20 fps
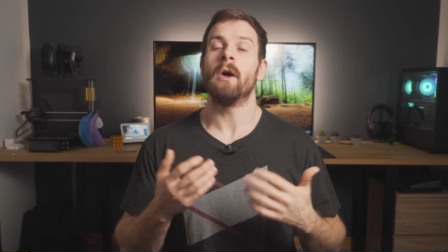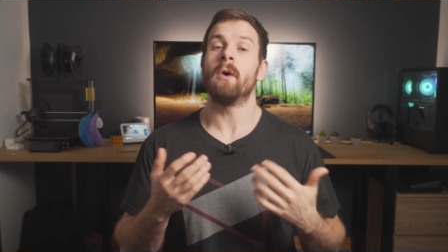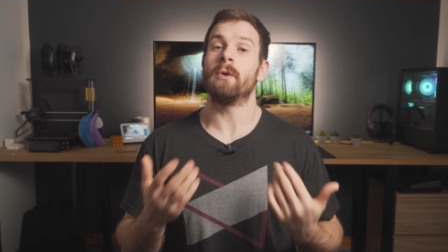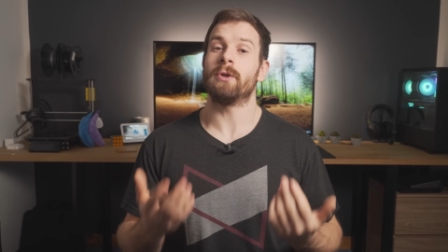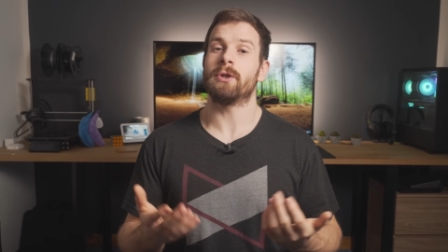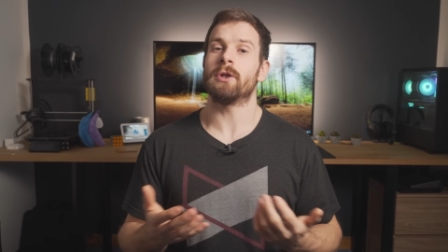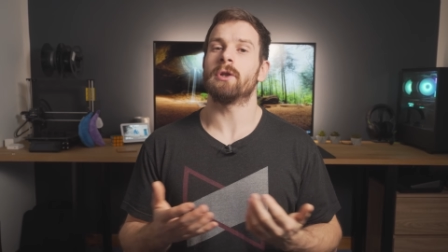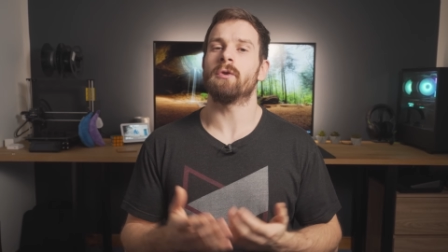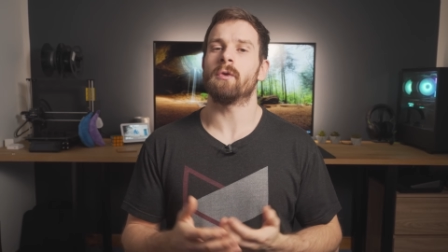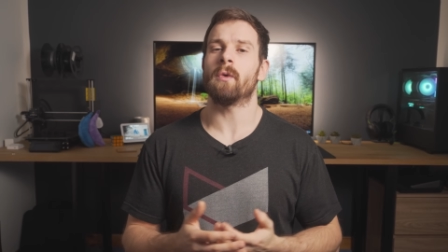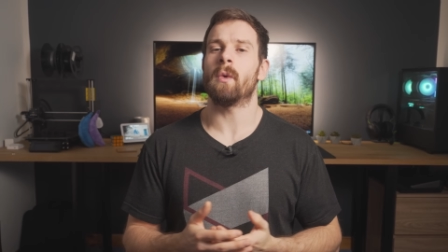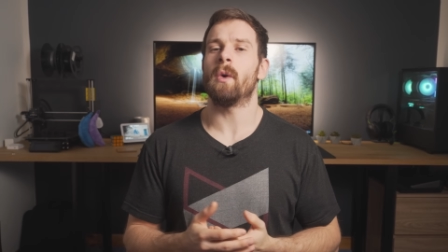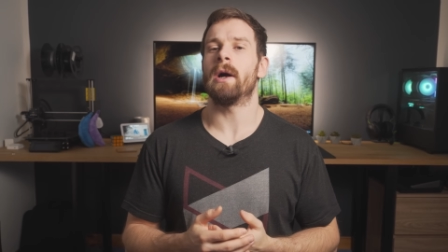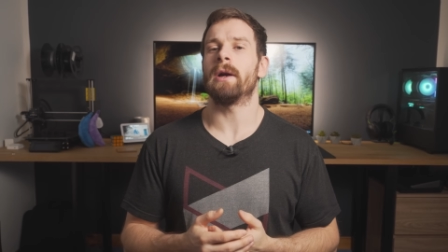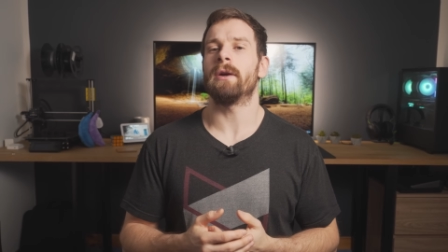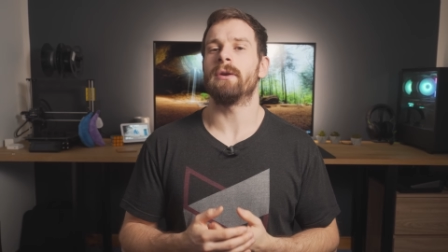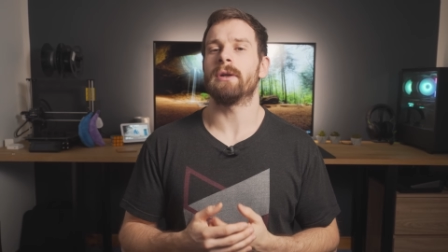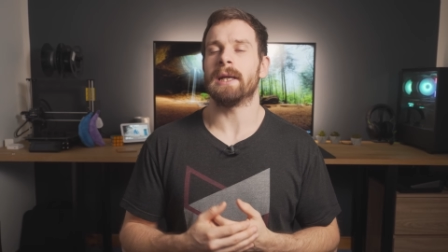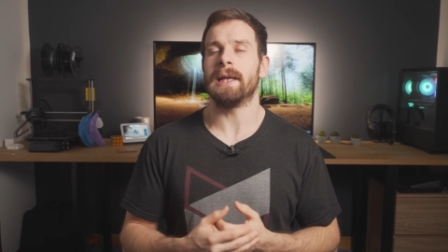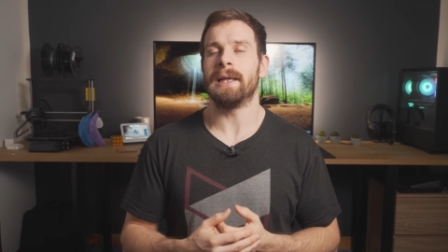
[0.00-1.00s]
which is
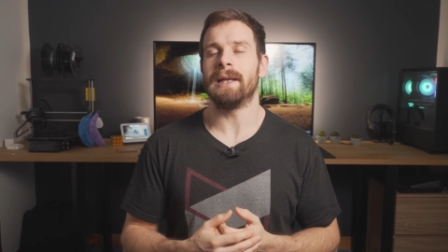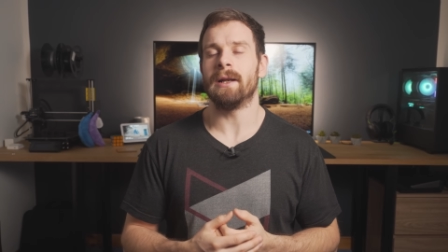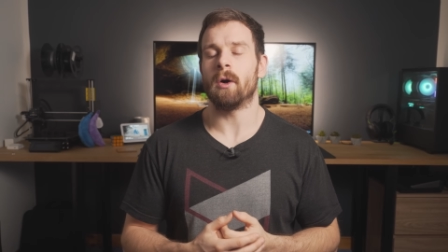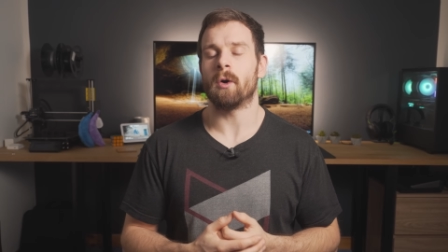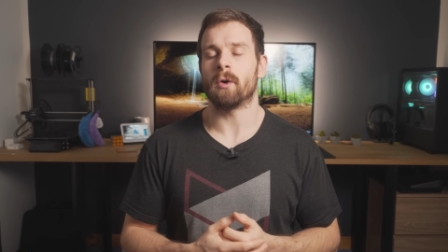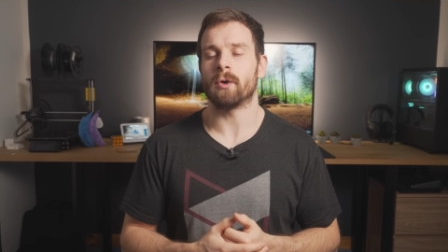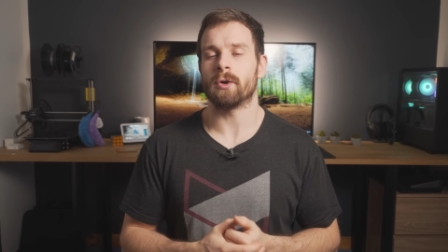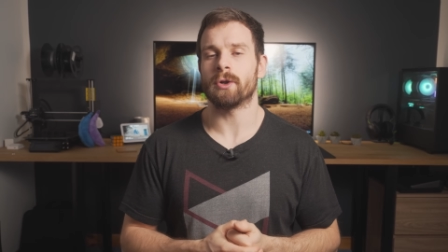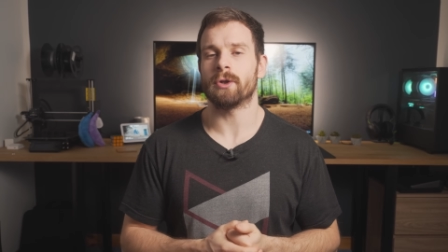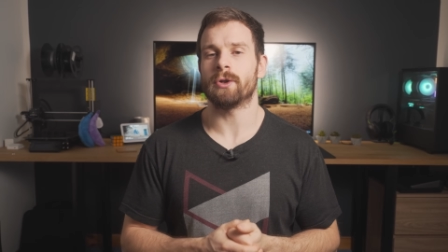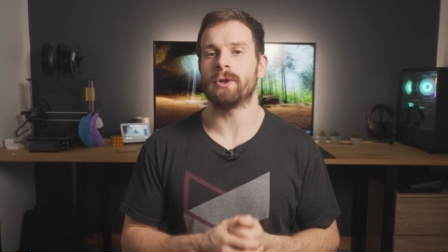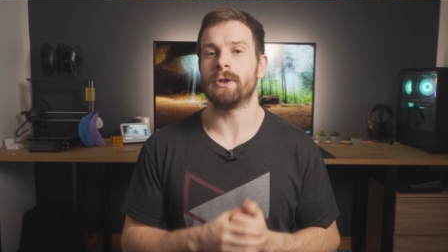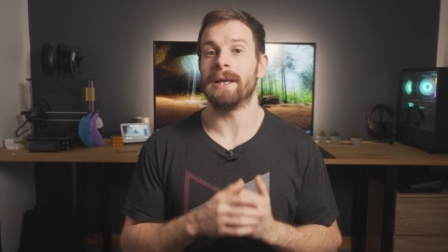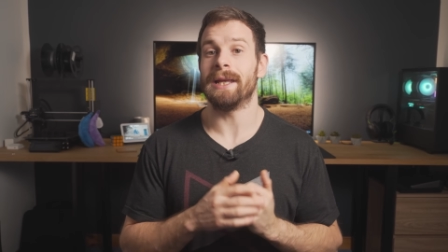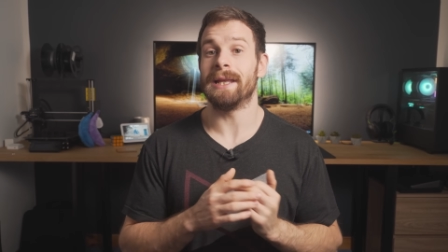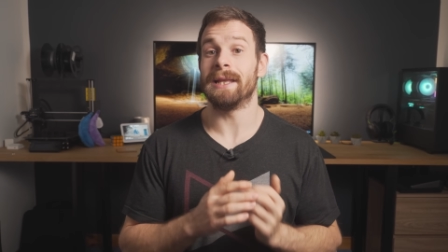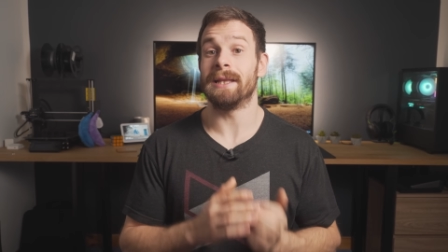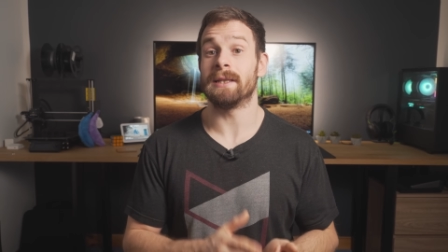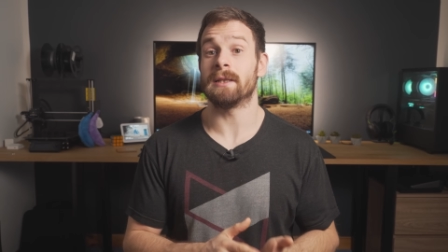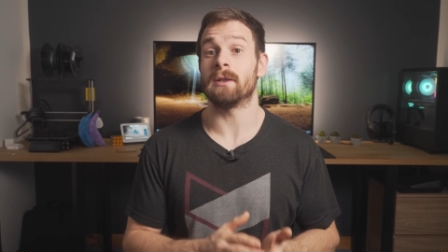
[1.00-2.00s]
required in order to
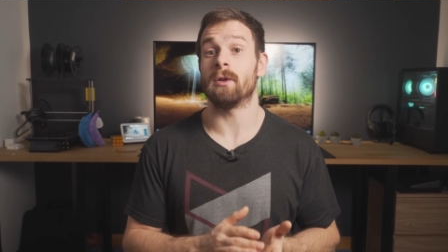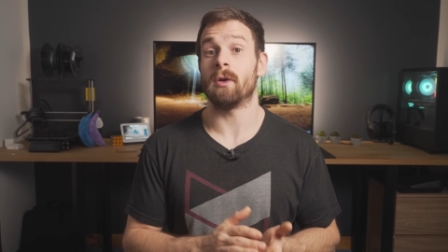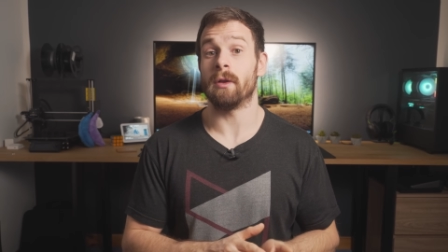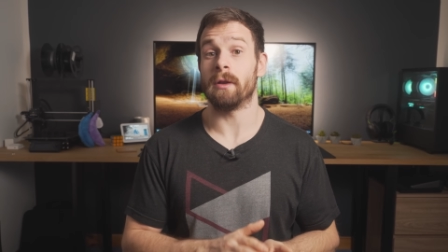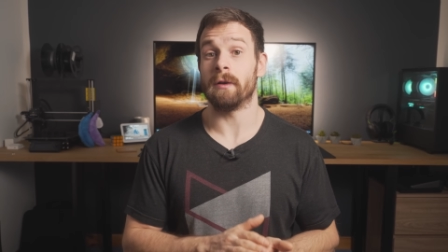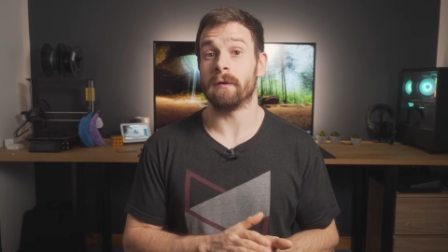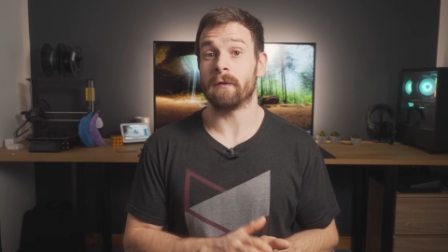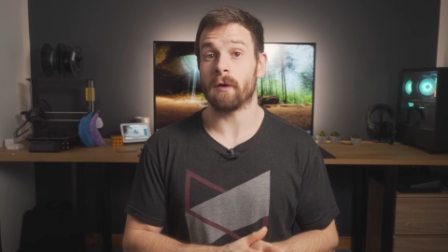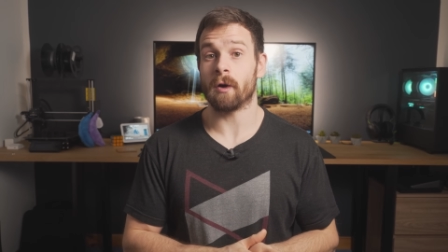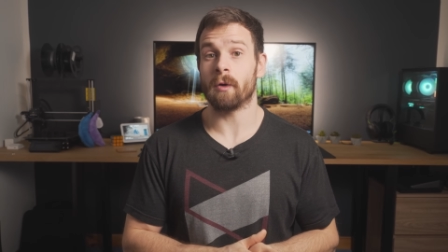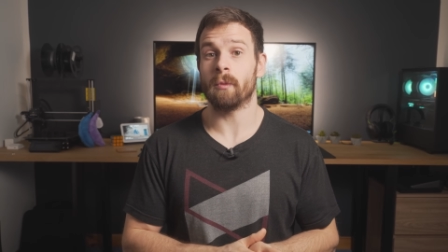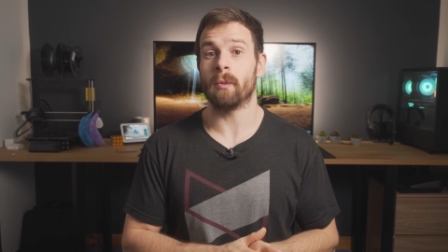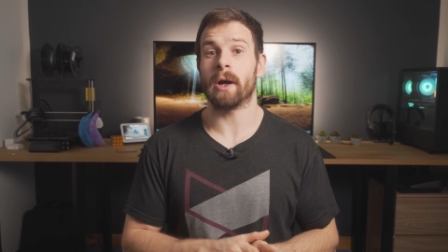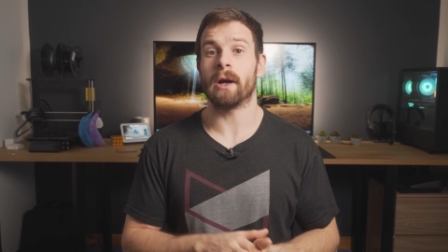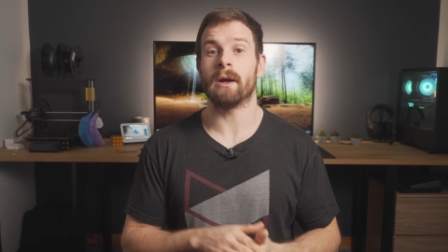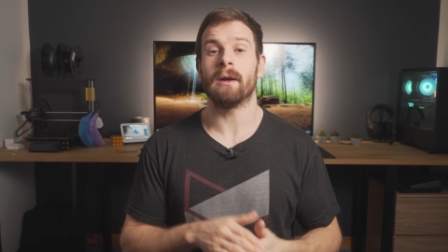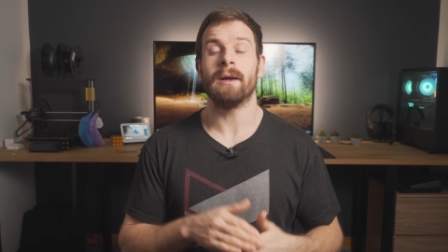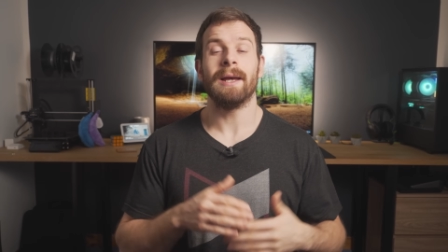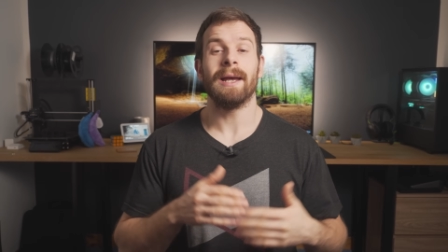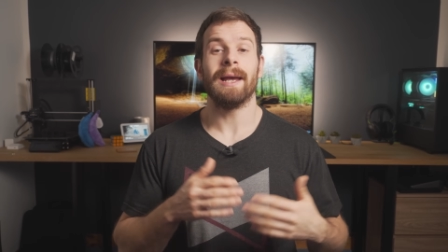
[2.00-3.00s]
install the
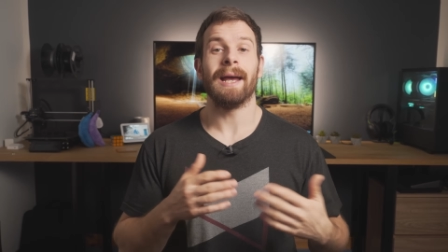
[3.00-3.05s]
firmware.